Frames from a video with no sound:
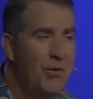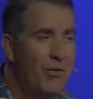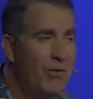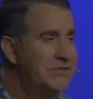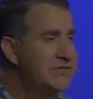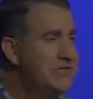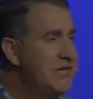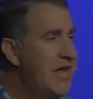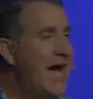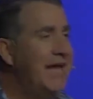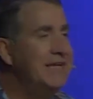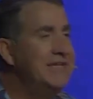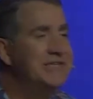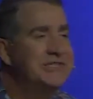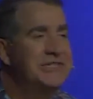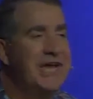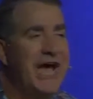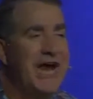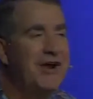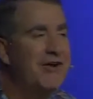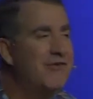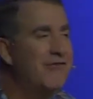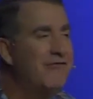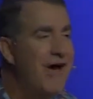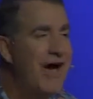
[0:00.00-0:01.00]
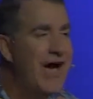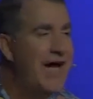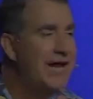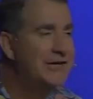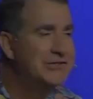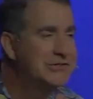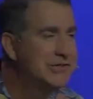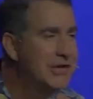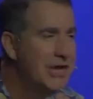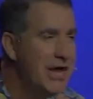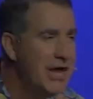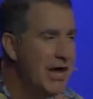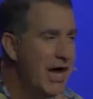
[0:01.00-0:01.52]
was not
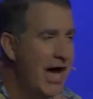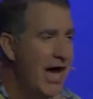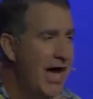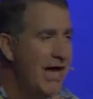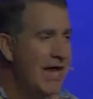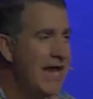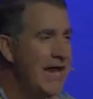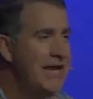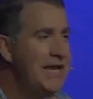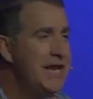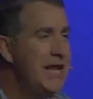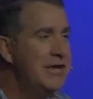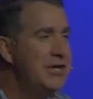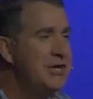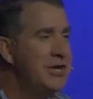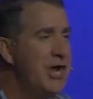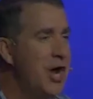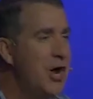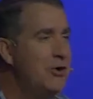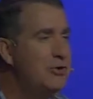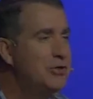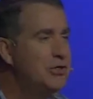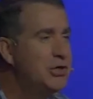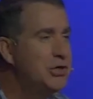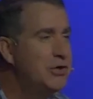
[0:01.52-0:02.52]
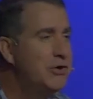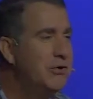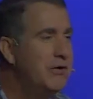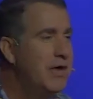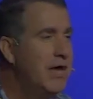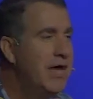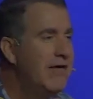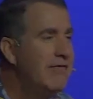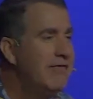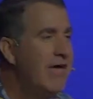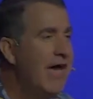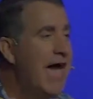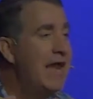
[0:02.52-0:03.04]
sacrifice. Uh, he didn't go to
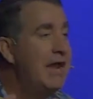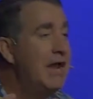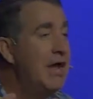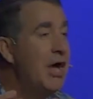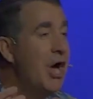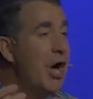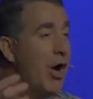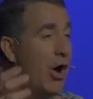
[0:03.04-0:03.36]
that